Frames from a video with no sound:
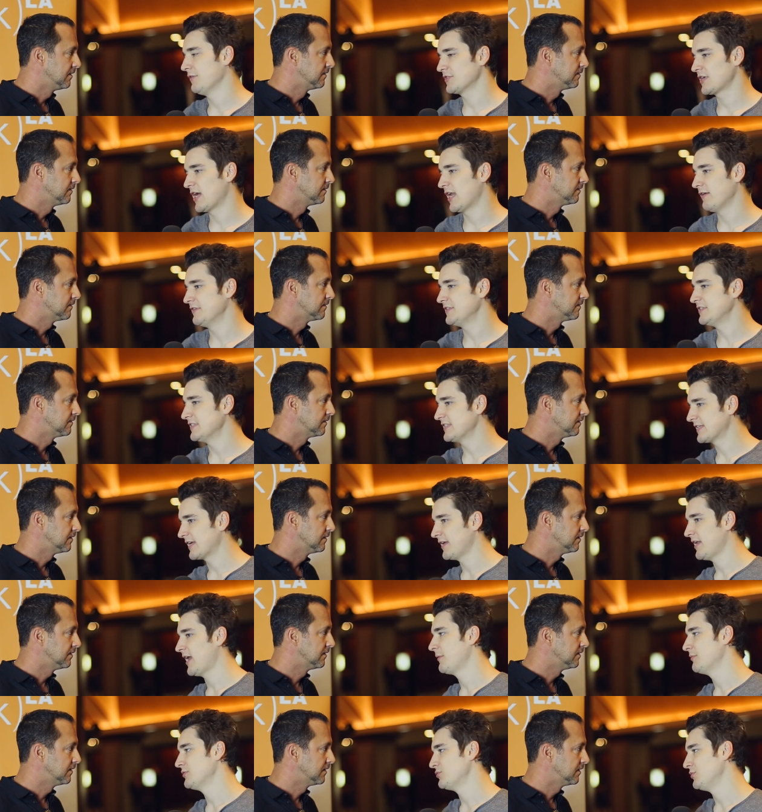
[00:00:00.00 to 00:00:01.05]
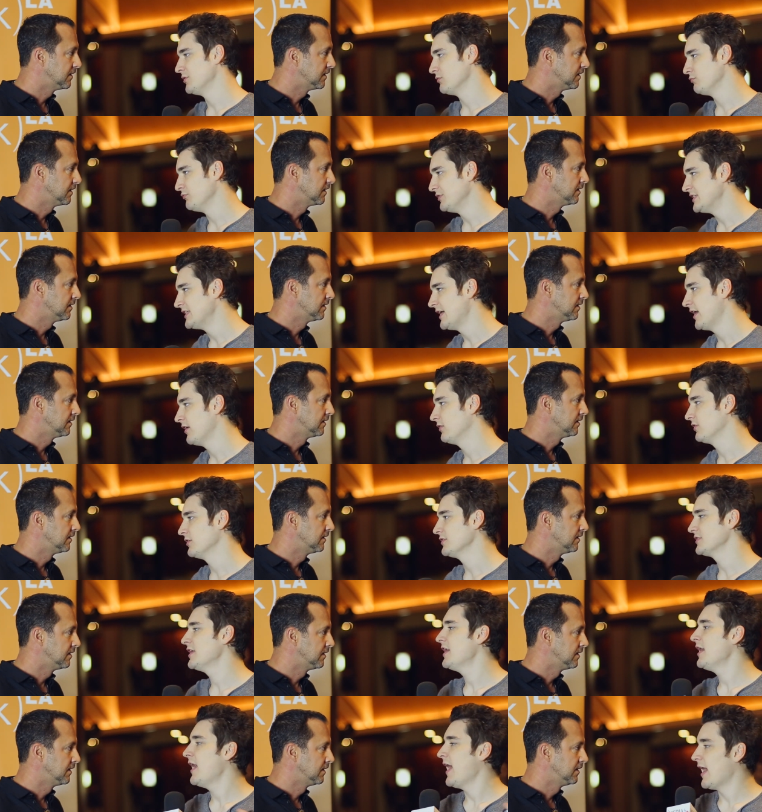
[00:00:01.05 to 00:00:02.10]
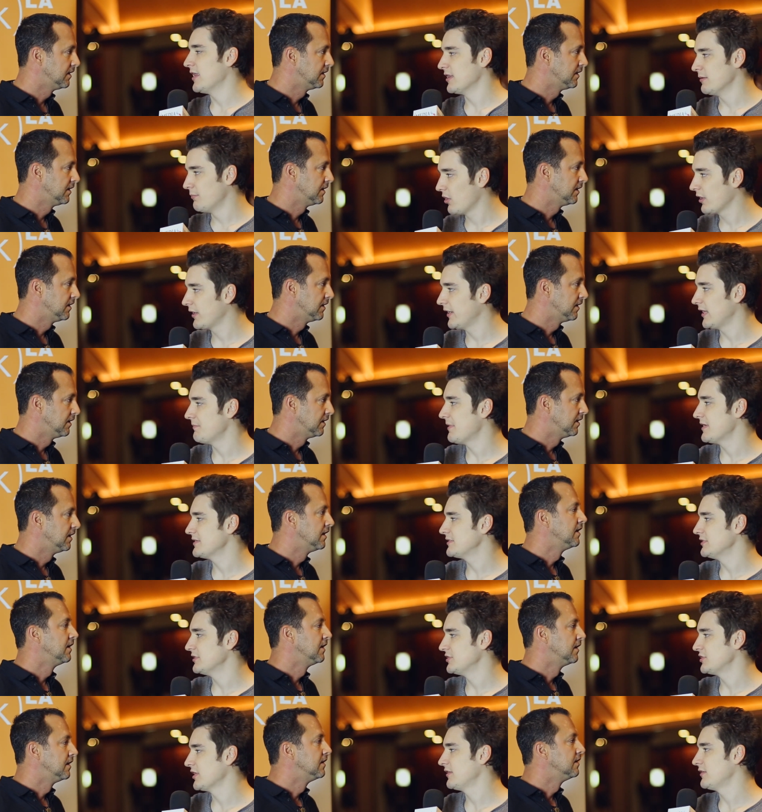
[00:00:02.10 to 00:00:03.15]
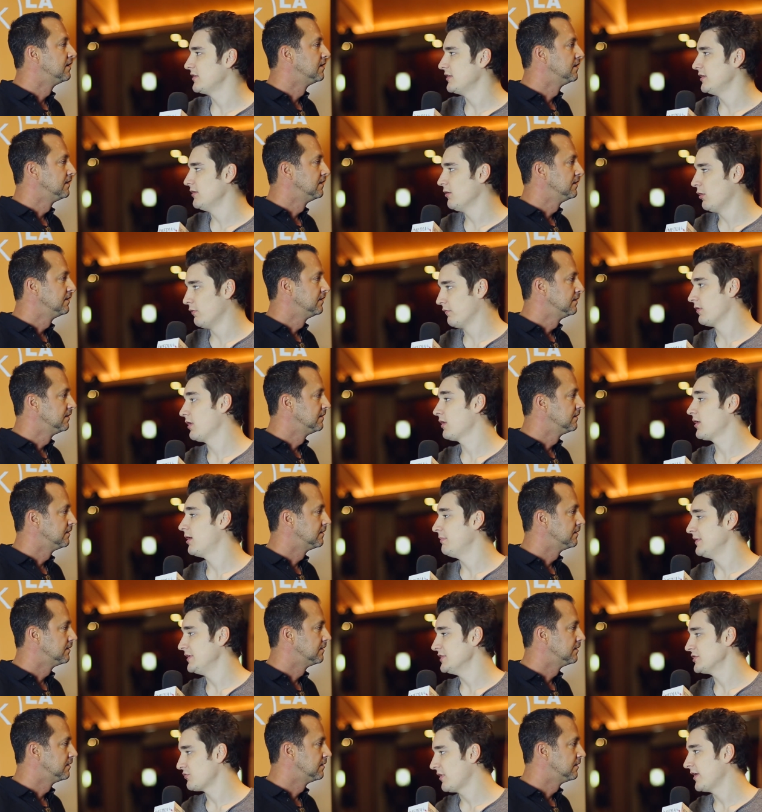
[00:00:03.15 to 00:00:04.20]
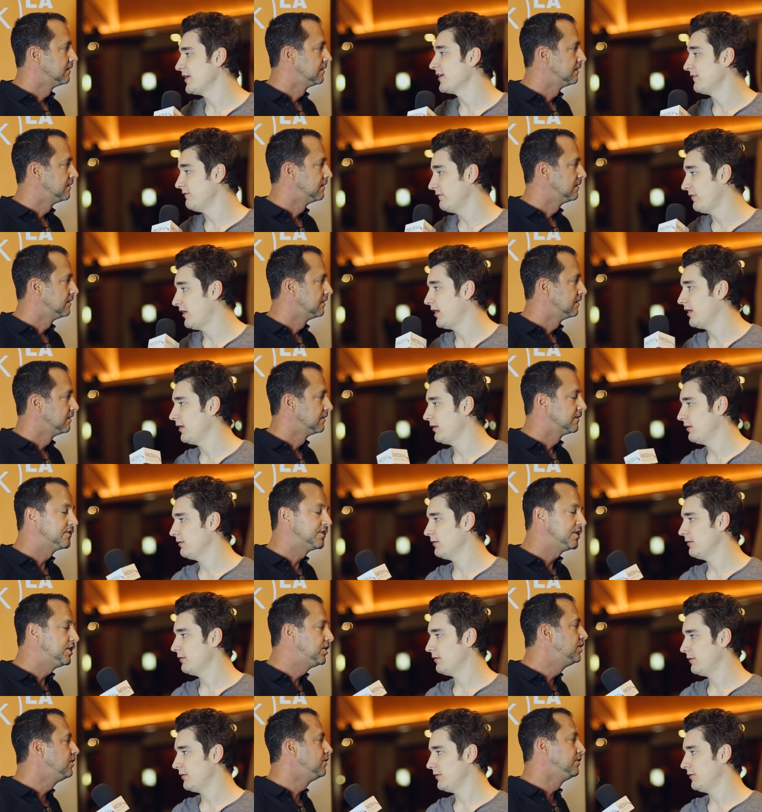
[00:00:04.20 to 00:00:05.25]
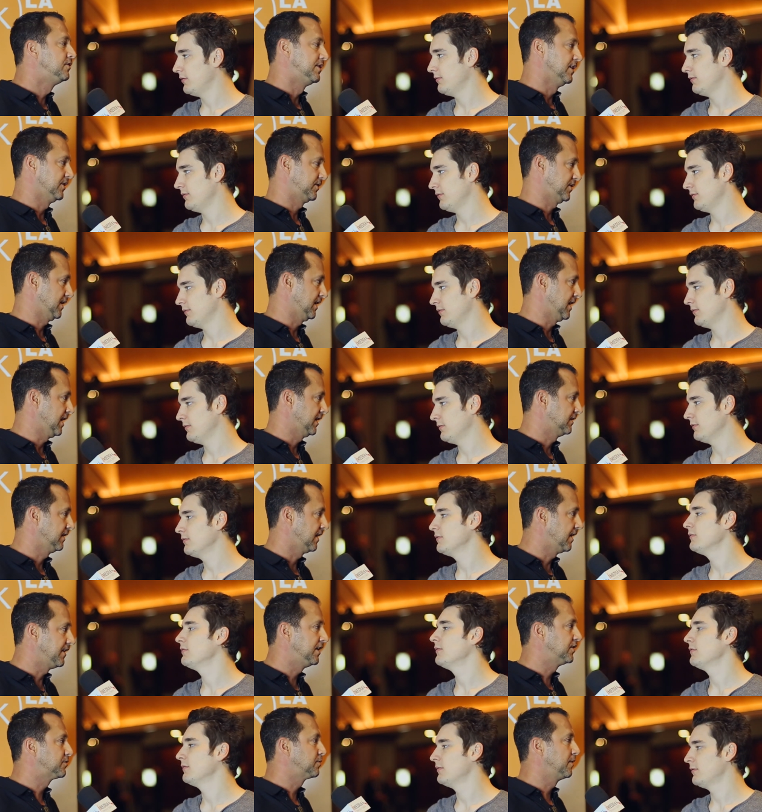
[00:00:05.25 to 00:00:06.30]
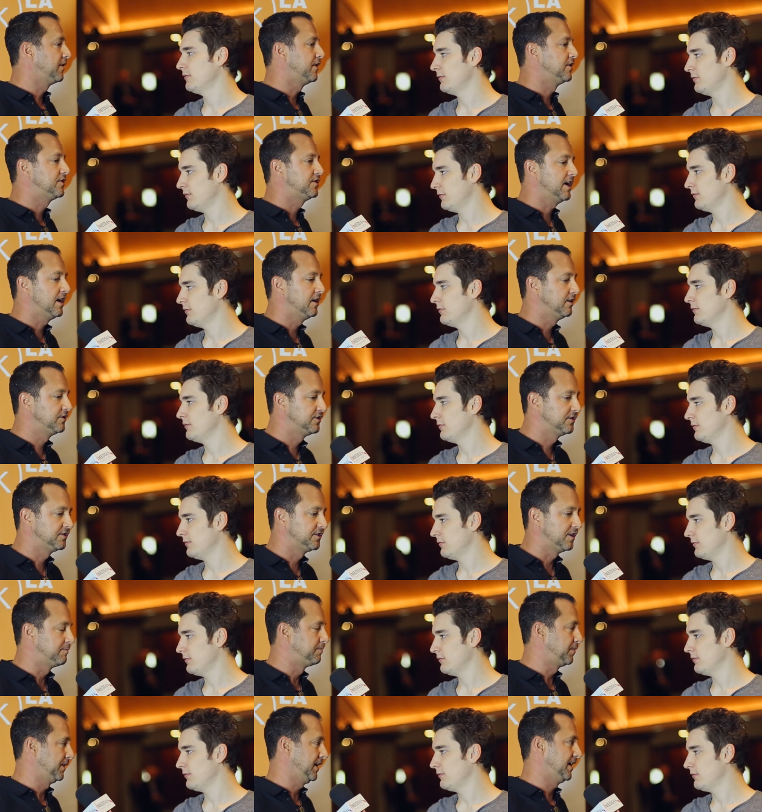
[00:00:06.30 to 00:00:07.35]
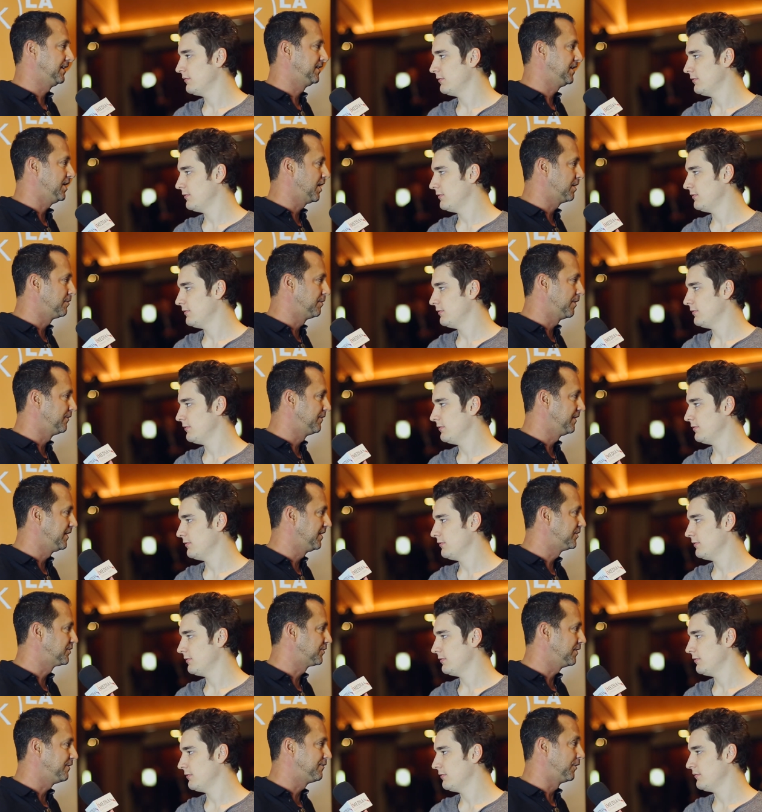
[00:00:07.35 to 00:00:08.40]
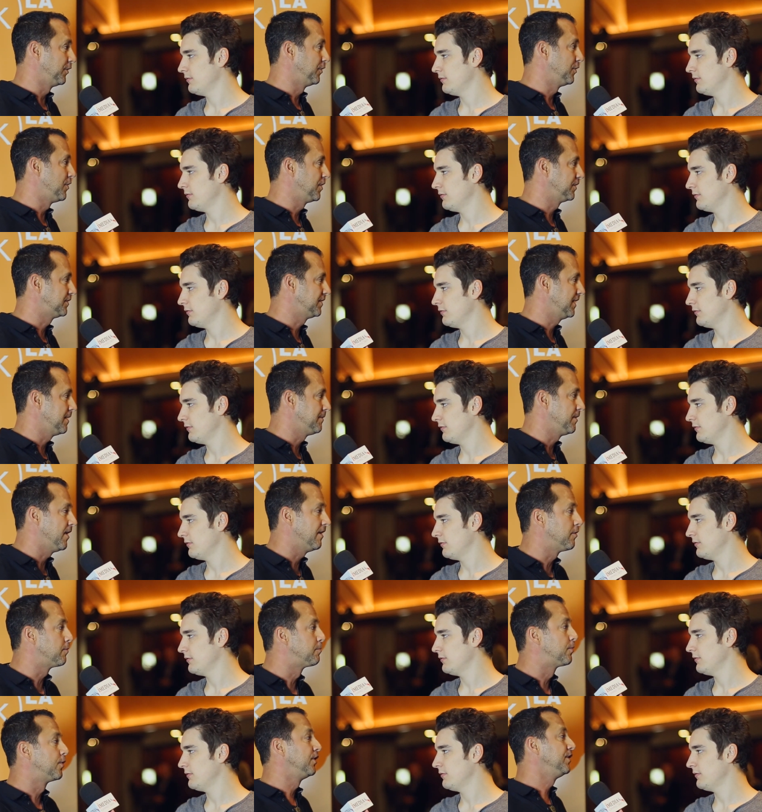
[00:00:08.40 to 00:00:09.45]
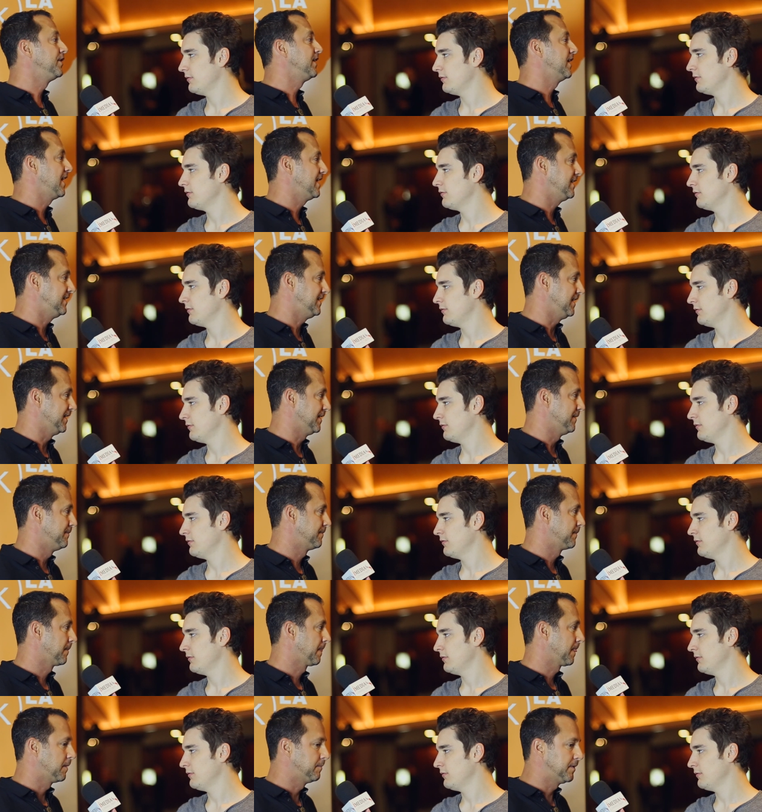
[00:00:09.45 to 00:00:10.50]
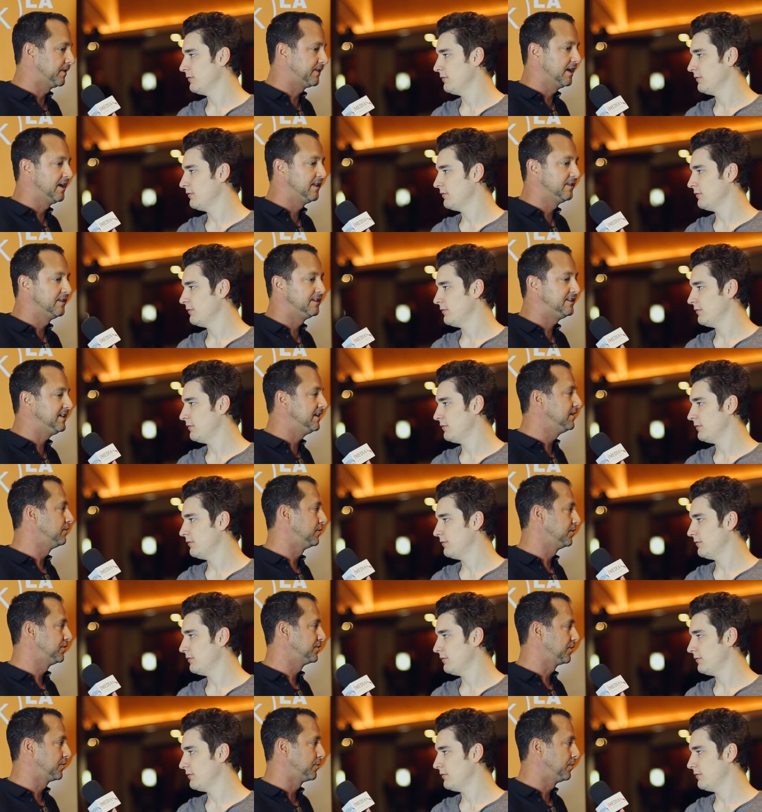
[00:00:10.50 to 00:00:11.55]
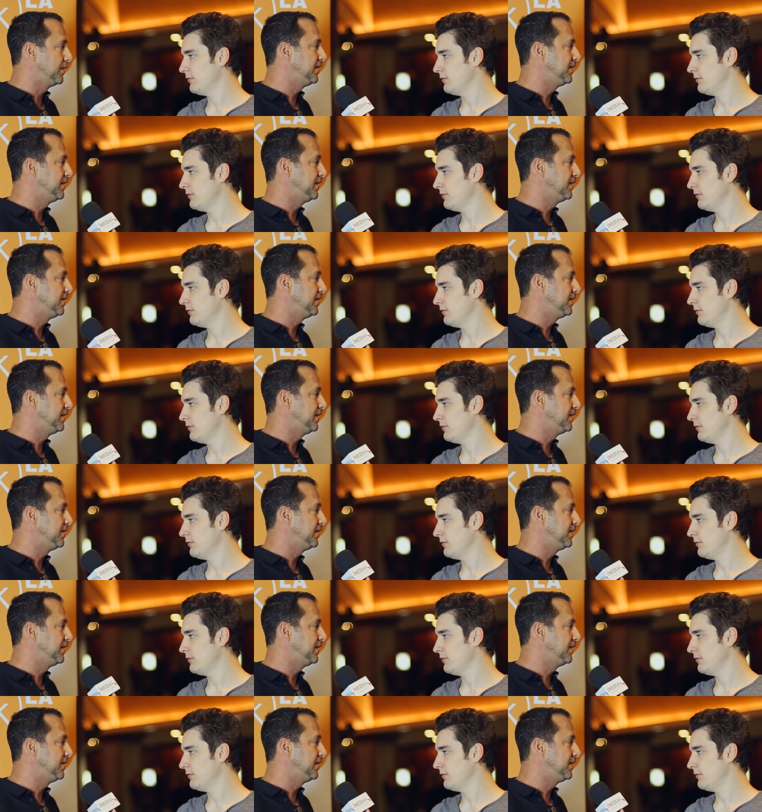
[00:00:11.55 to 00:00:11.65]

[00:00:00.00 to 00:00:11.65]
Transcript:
Speaker 1: there's kind of a disconnect between the retailers and the marketing message that the overall company is trying to convey. There's a huge disconnect,
Speaker 2: and I think it's one of the challenges that have plagued the automotive industry for a long time. They'll have a brilliant idea, but then the dealers or the